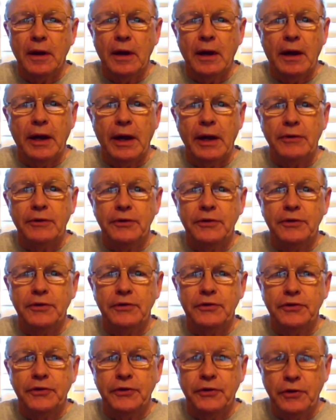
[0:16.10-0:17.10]
I
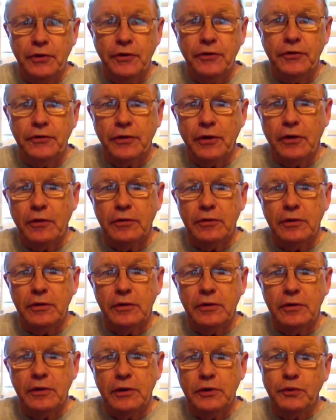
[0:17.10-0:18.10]
introduced you to. So
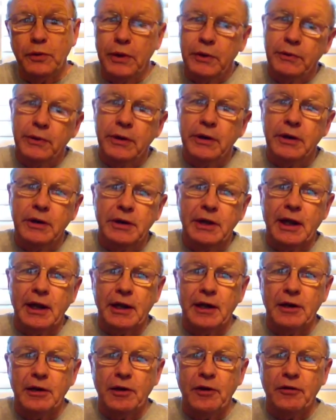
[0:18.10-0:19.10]
this week we're going to take
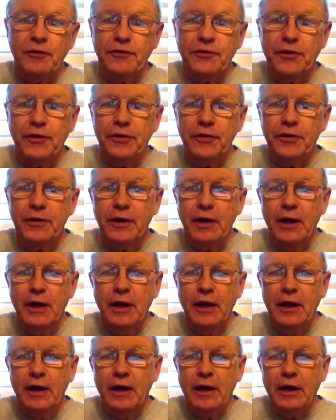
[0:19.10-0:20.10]
it a little further,
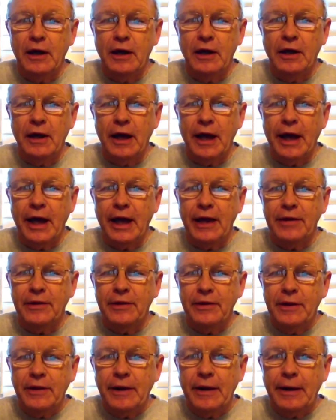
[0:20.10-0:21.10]
add
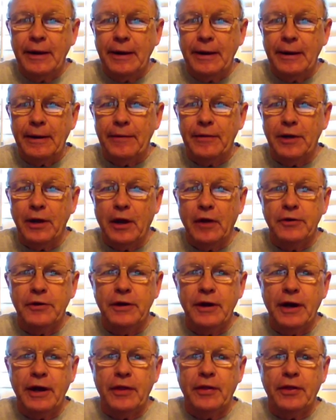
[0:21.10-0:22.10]
the
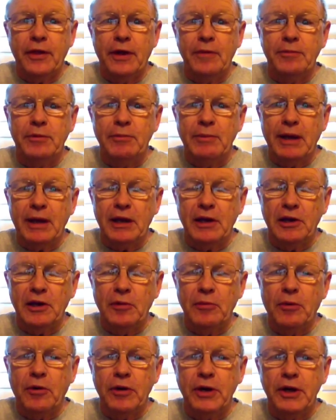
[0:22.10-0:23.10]
alternating thumb to make it a little
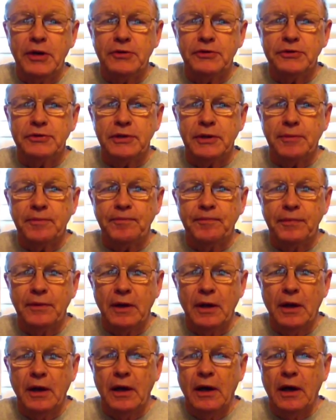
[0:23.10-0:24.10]
more interesting.
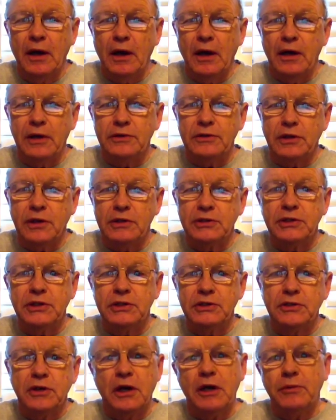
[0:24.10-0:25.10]
So let's get
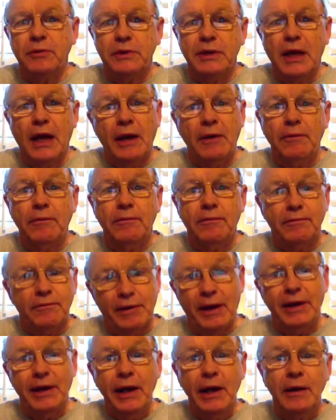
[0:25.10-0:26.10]
started with that
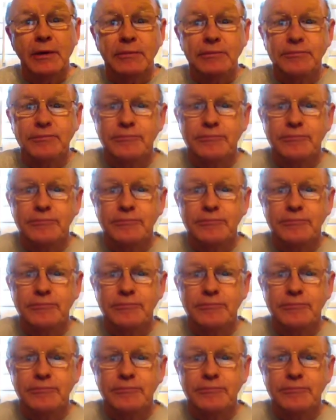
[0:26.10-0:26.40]
right now.